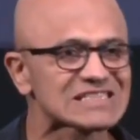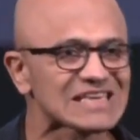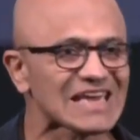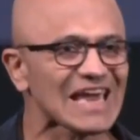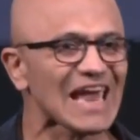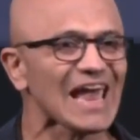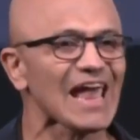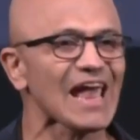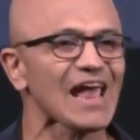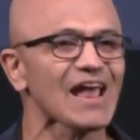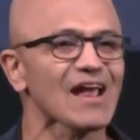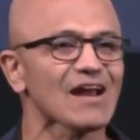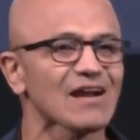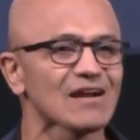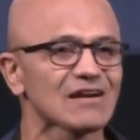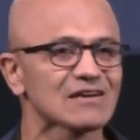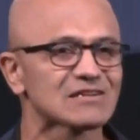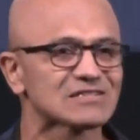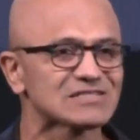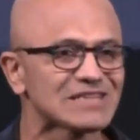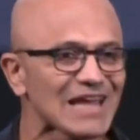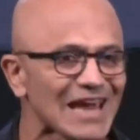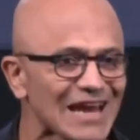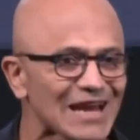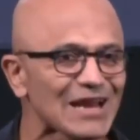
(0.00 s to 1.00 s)
scale
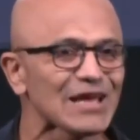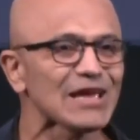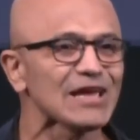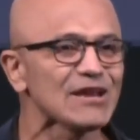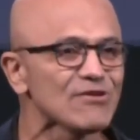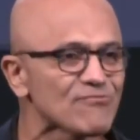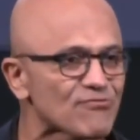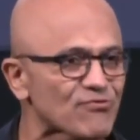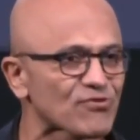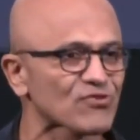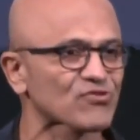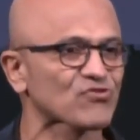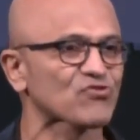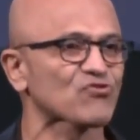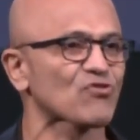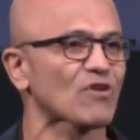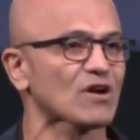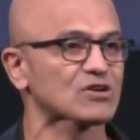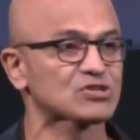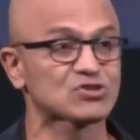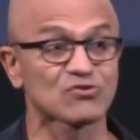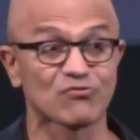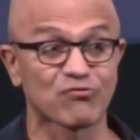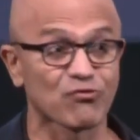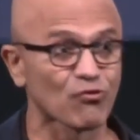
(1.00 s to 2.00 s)
data
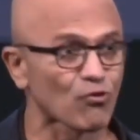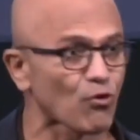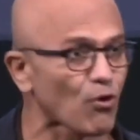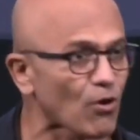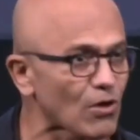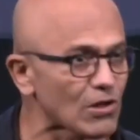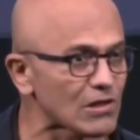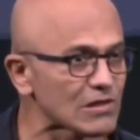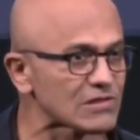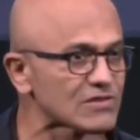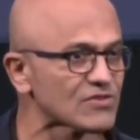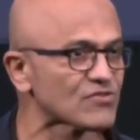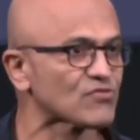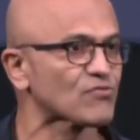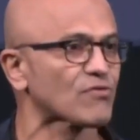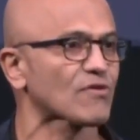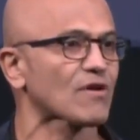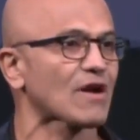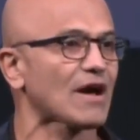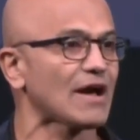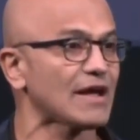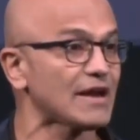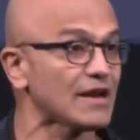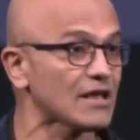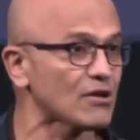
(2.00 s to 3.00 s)
infrastructure for all this
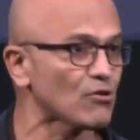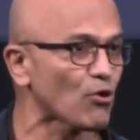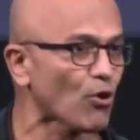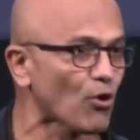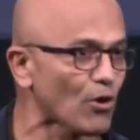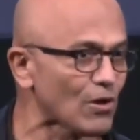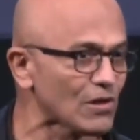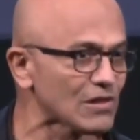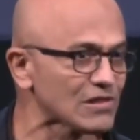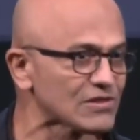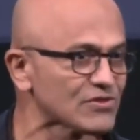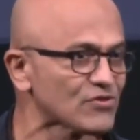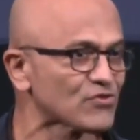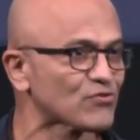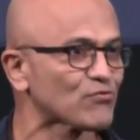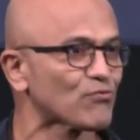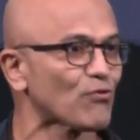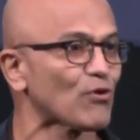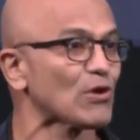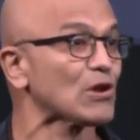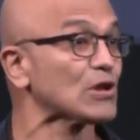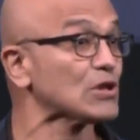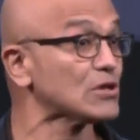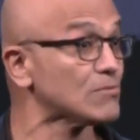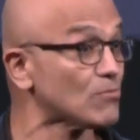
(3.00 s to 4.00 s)
variety, all this
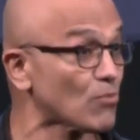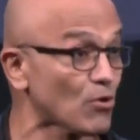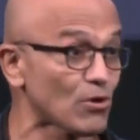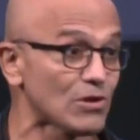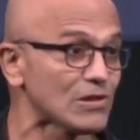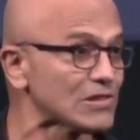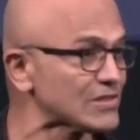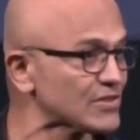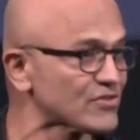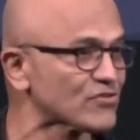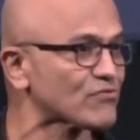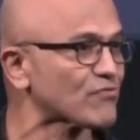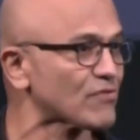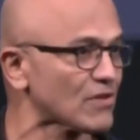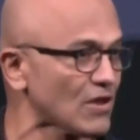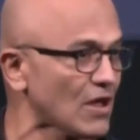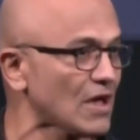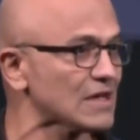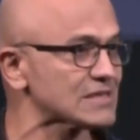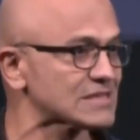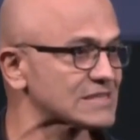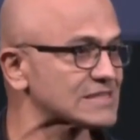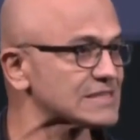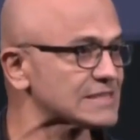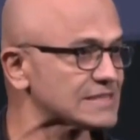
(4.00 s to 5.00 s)
volume, all this
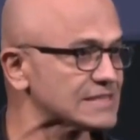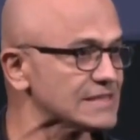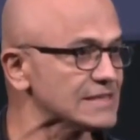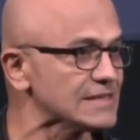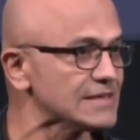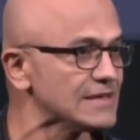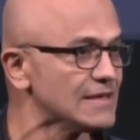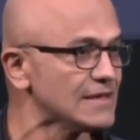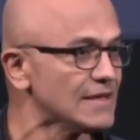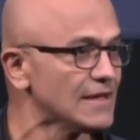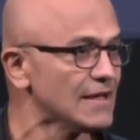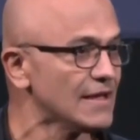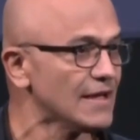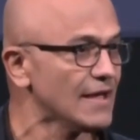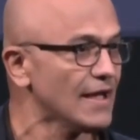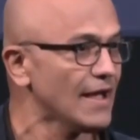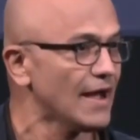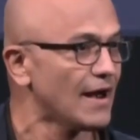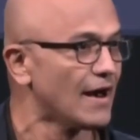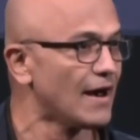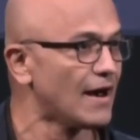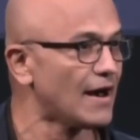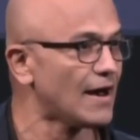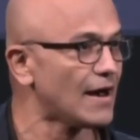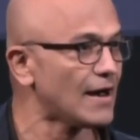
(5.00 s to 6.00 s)
velocity?
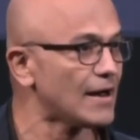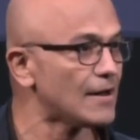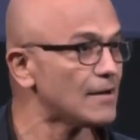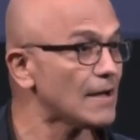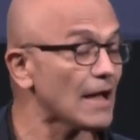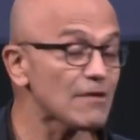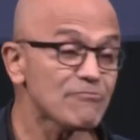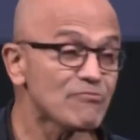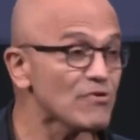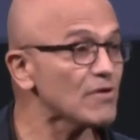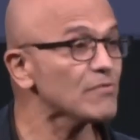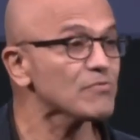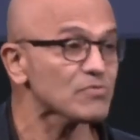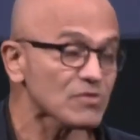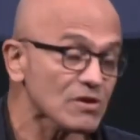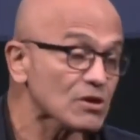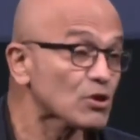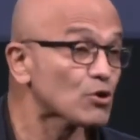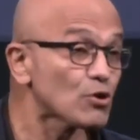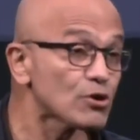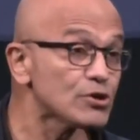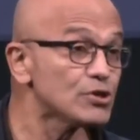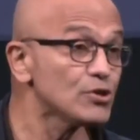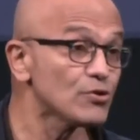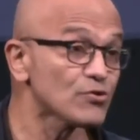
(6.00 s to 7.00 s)
And the
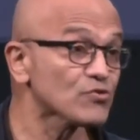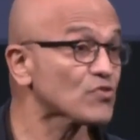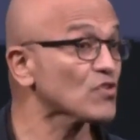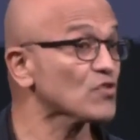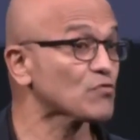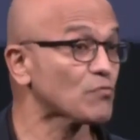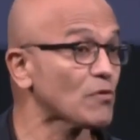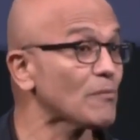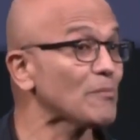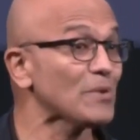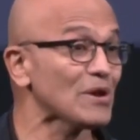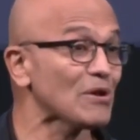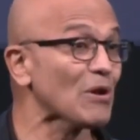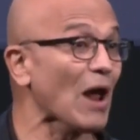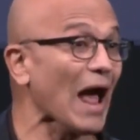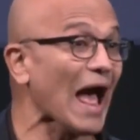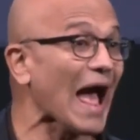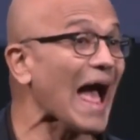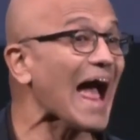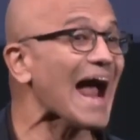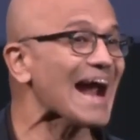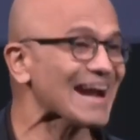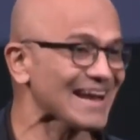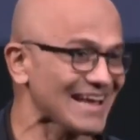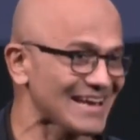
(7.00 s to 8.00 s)
good news is we've been
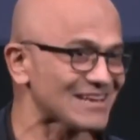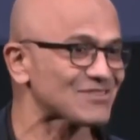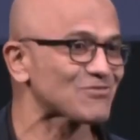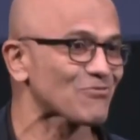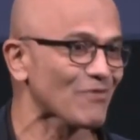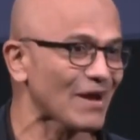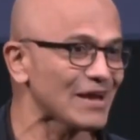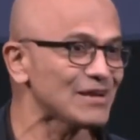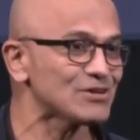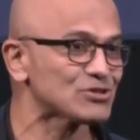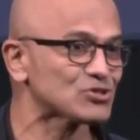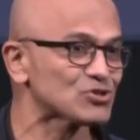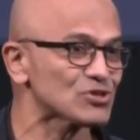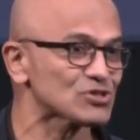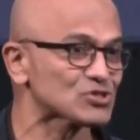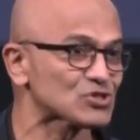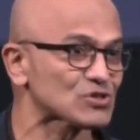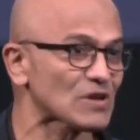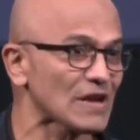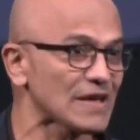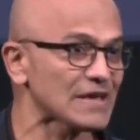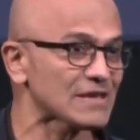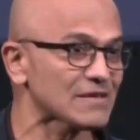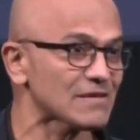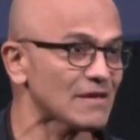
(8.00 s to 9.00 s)
at it, right?
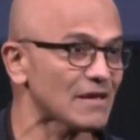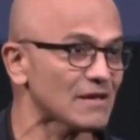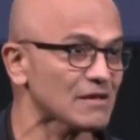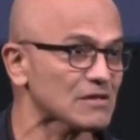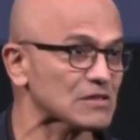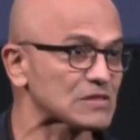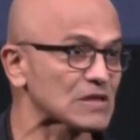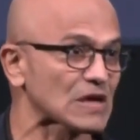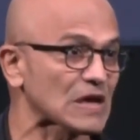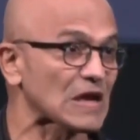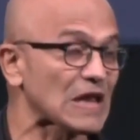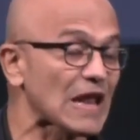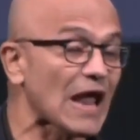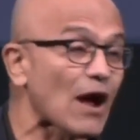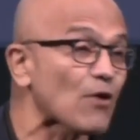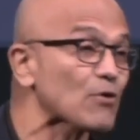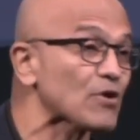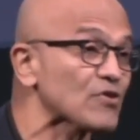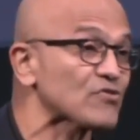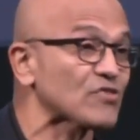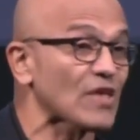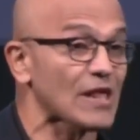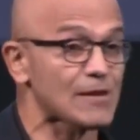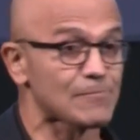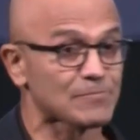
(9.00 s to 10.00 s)
Just like the cloud
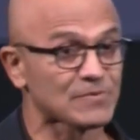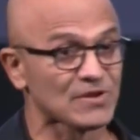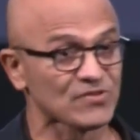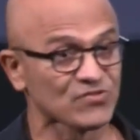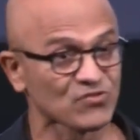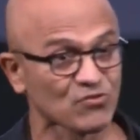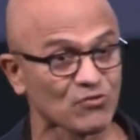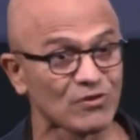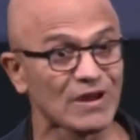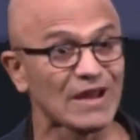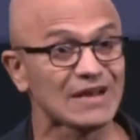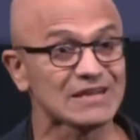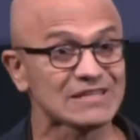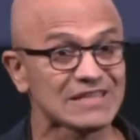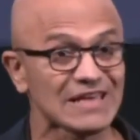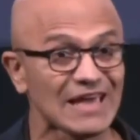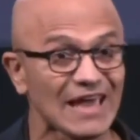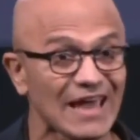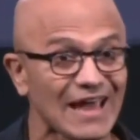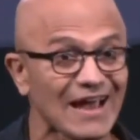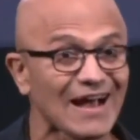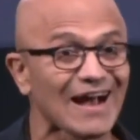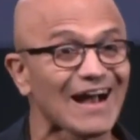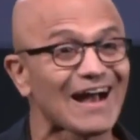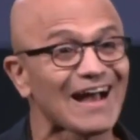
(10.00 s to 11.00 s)
has helped us create
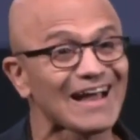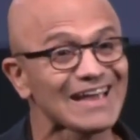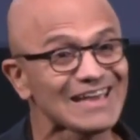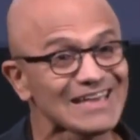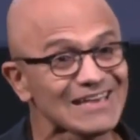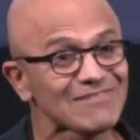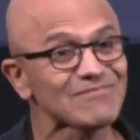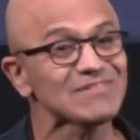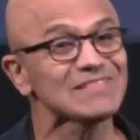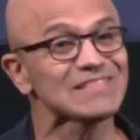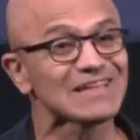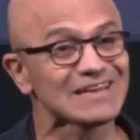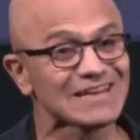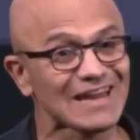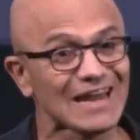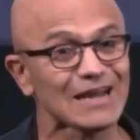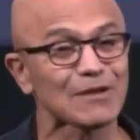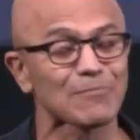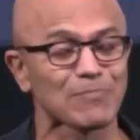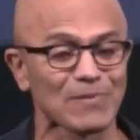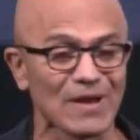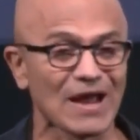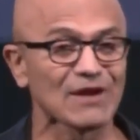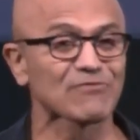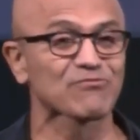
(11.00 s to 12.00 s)
the AI, even the
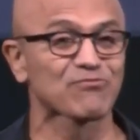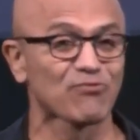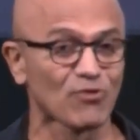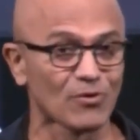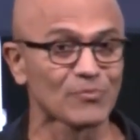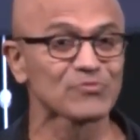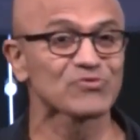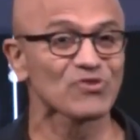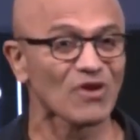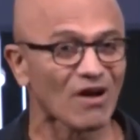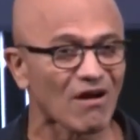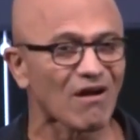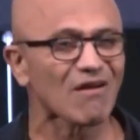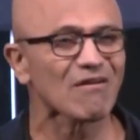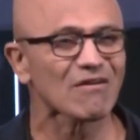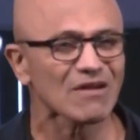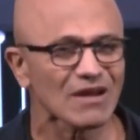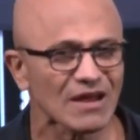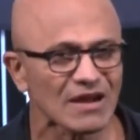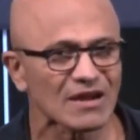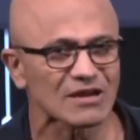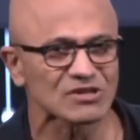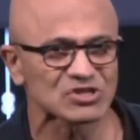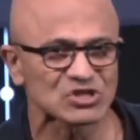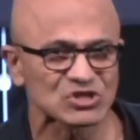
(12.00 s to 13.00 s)
data platforms are
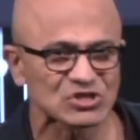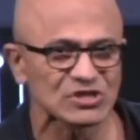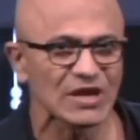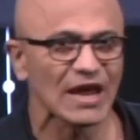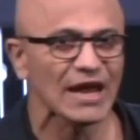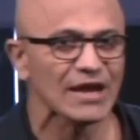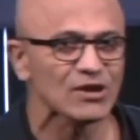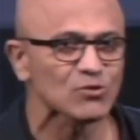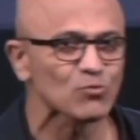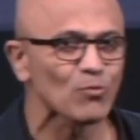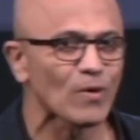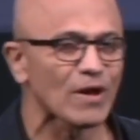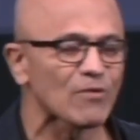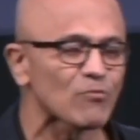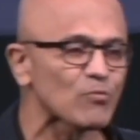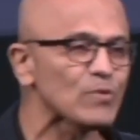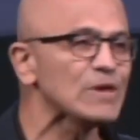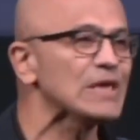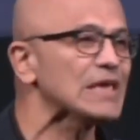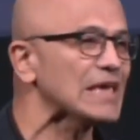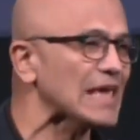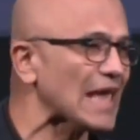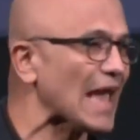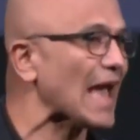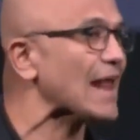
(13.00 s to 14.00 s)
in a state where
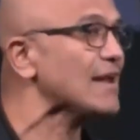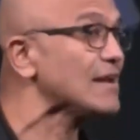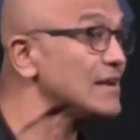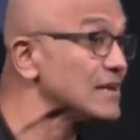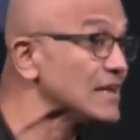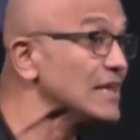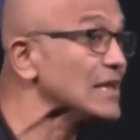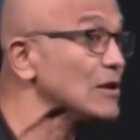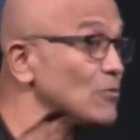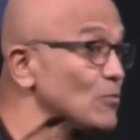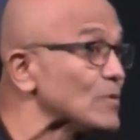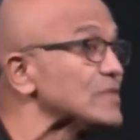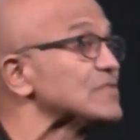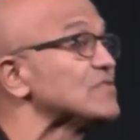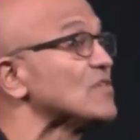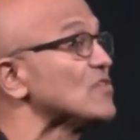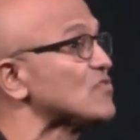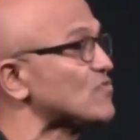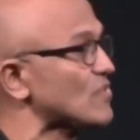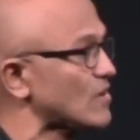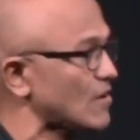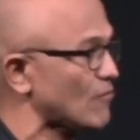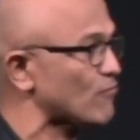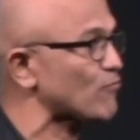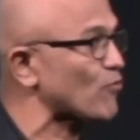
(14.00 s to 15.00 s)
we can deal with
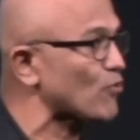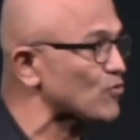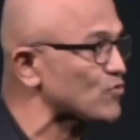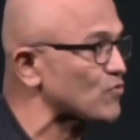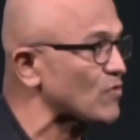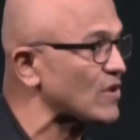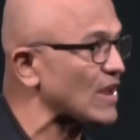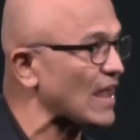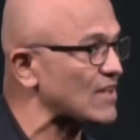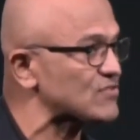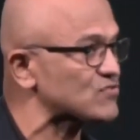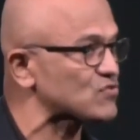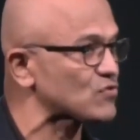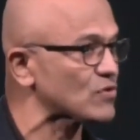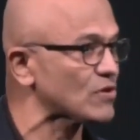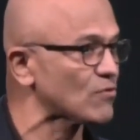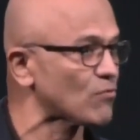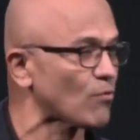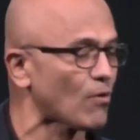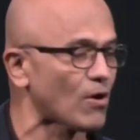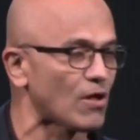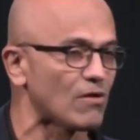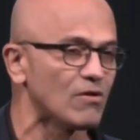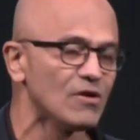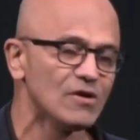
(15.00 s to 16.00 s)
this, and of course it has to
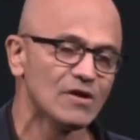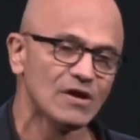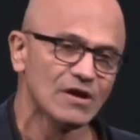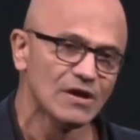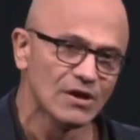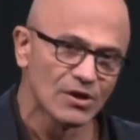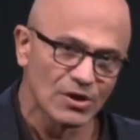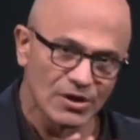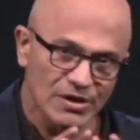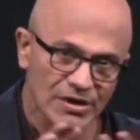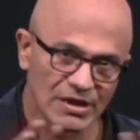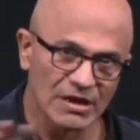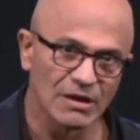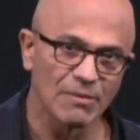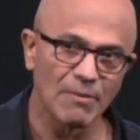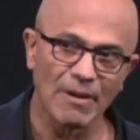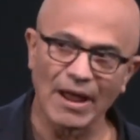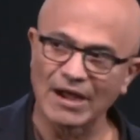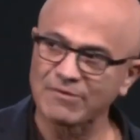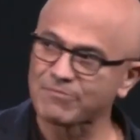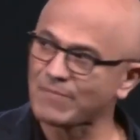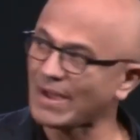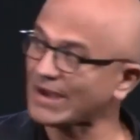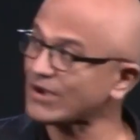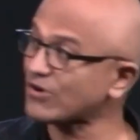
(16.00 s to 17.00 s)
evolve.
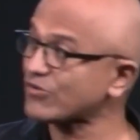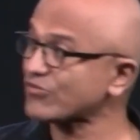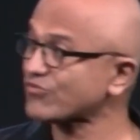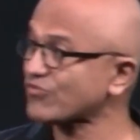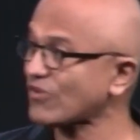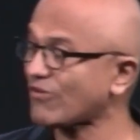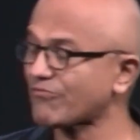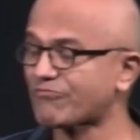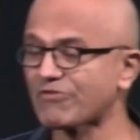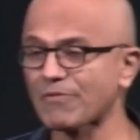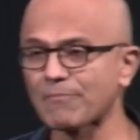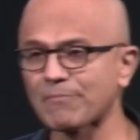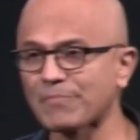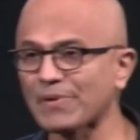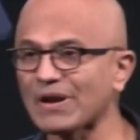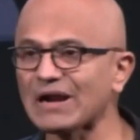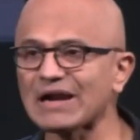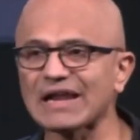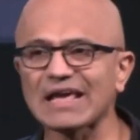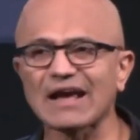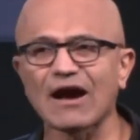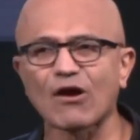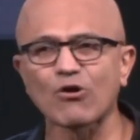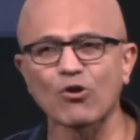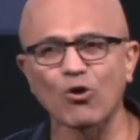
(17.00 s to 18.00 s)
At Microsoft, we're
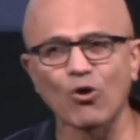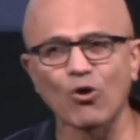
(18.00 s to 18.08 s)
building out